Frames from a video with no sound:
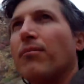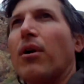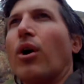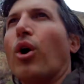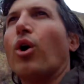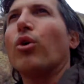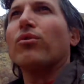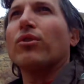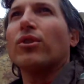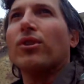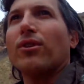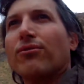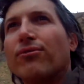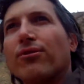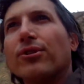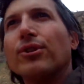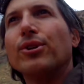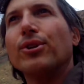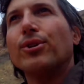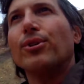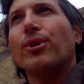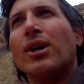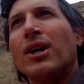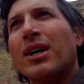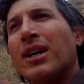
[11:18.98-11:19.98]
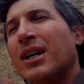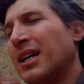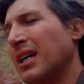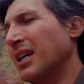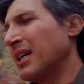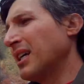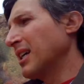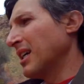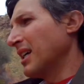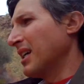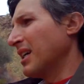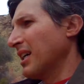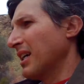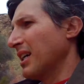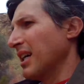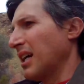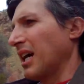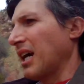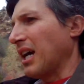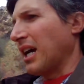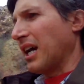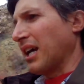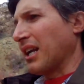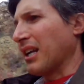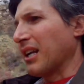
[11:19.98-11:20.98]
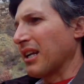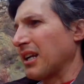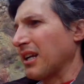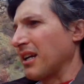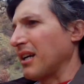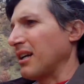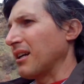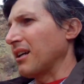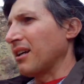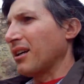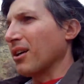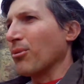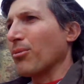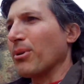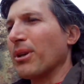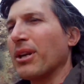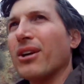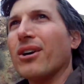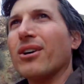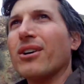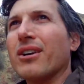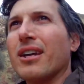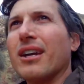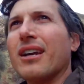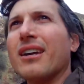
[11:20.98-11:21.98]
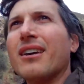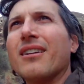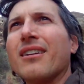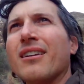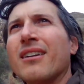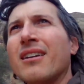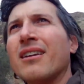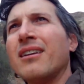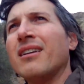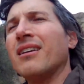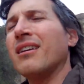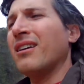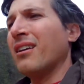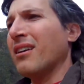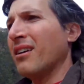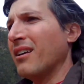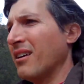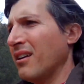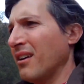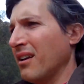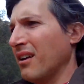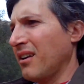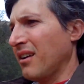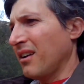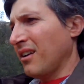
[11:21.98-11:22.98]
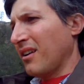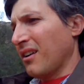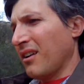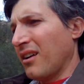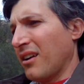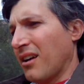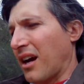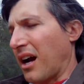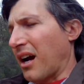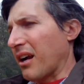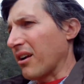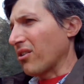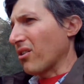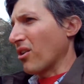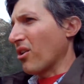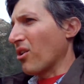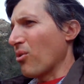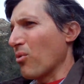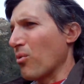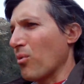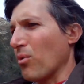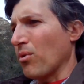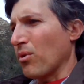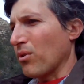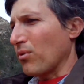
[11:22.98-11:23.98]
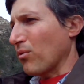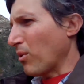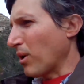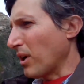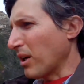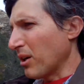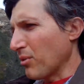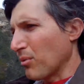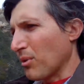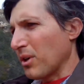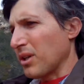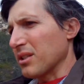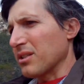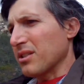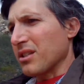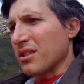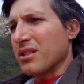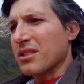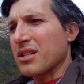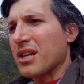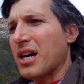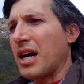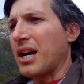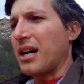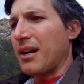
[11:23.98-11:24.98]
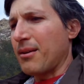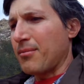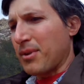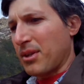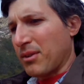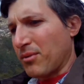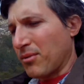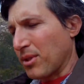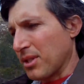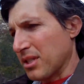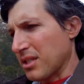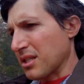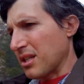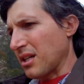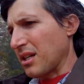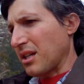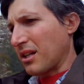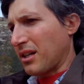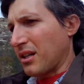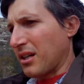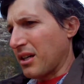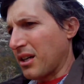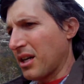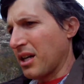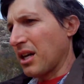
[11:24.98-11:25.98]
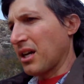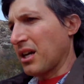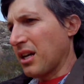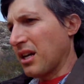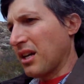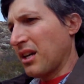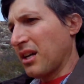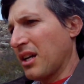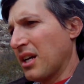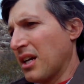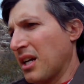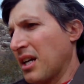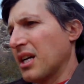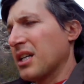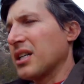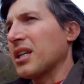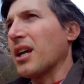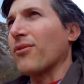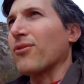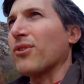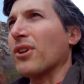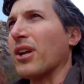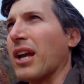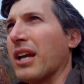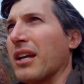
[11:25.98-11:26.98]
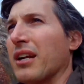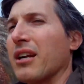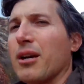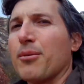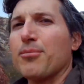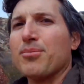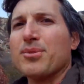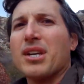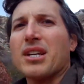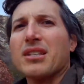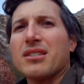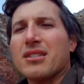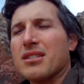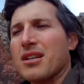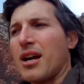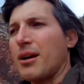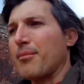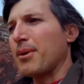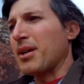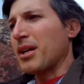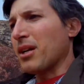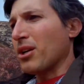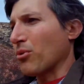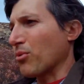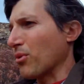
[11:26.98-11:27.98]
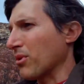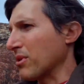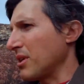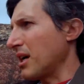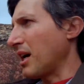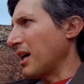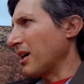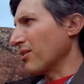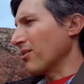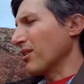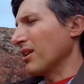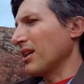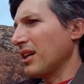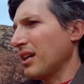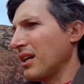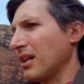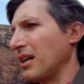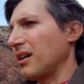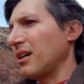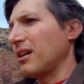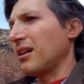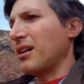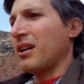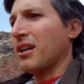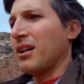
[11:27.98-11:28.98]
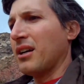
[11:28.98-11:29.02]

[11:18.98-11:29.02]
over the flu, and here we go again. I don't know what it was this time. It was definitely had an upset stomach with diarrhea,